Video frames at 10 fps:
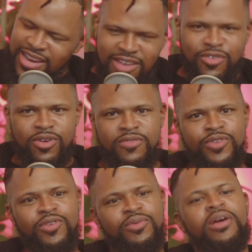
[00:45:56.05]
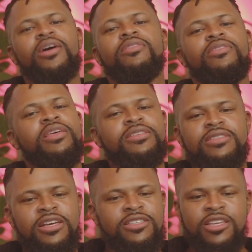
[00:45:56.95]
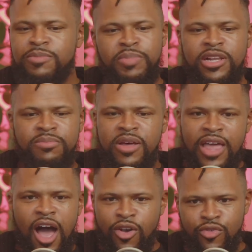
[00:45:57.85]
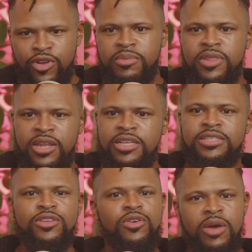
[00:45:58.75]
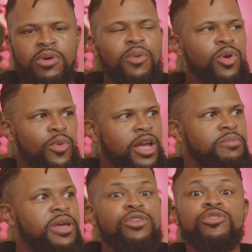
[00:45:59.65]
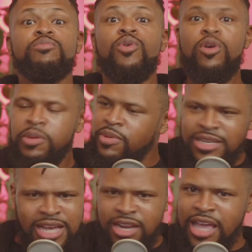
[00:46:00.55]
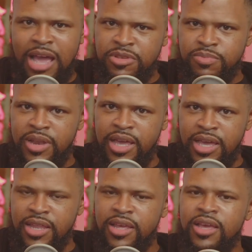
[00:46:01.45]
Leave a review. These things get picked up by the algorithm, and then it says, okay, well, we will recommend it to more people. That's game is played.